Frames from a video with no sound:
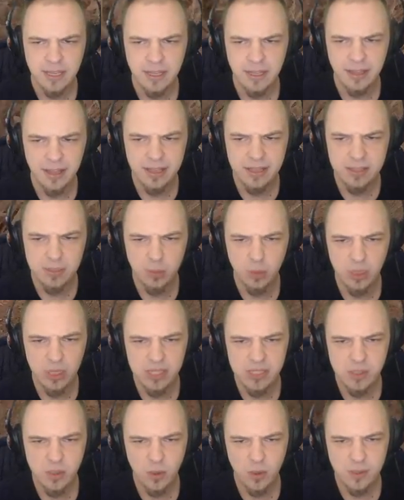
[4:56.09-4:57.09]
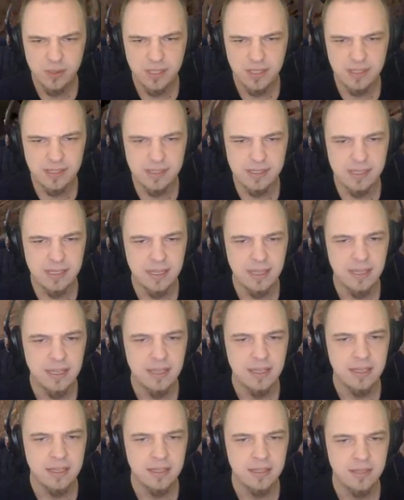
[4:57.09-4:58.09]
collect some resources,
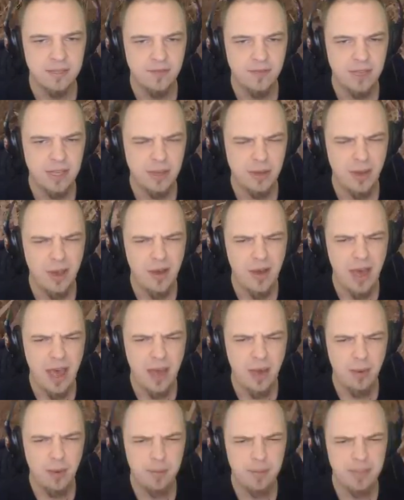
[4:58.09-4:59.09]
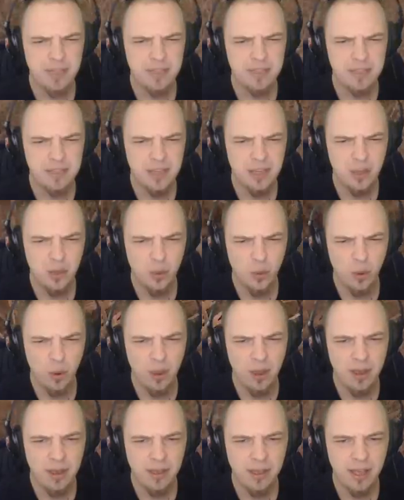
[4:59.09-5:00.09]
figure out how I'm gonna do.